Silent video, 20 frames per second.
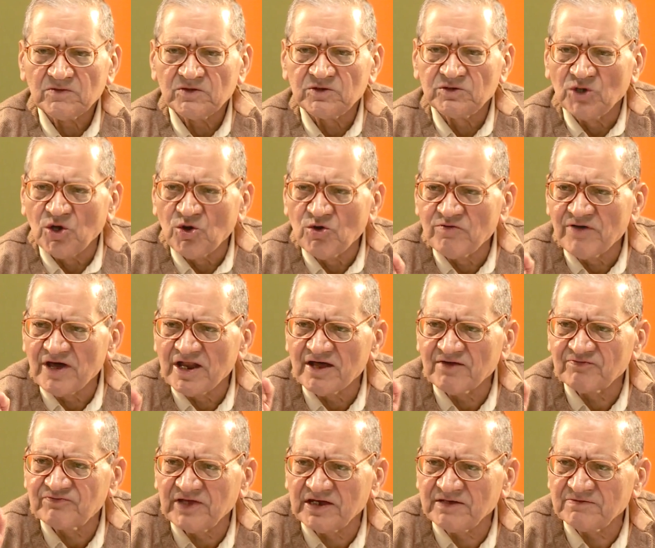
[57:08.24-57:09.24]
No one
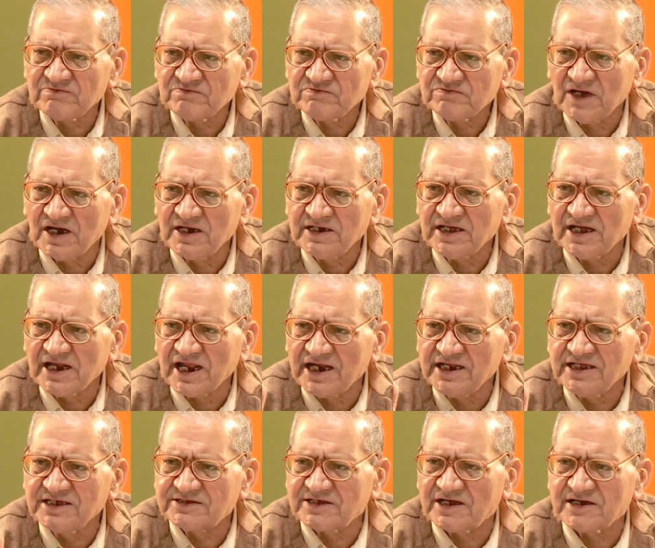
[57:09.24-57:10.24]
of them under
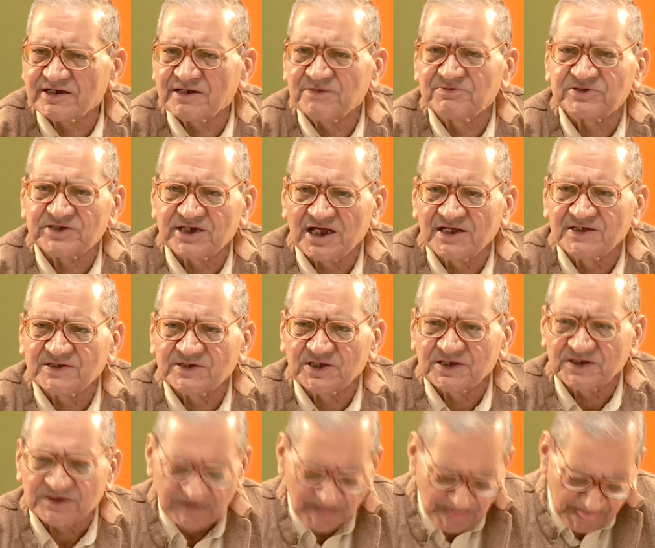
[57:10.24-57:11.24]
any
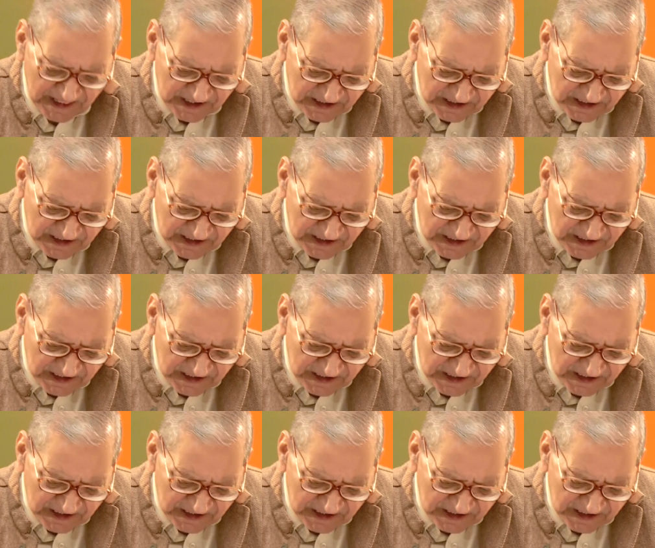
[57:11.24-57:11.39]
circumstances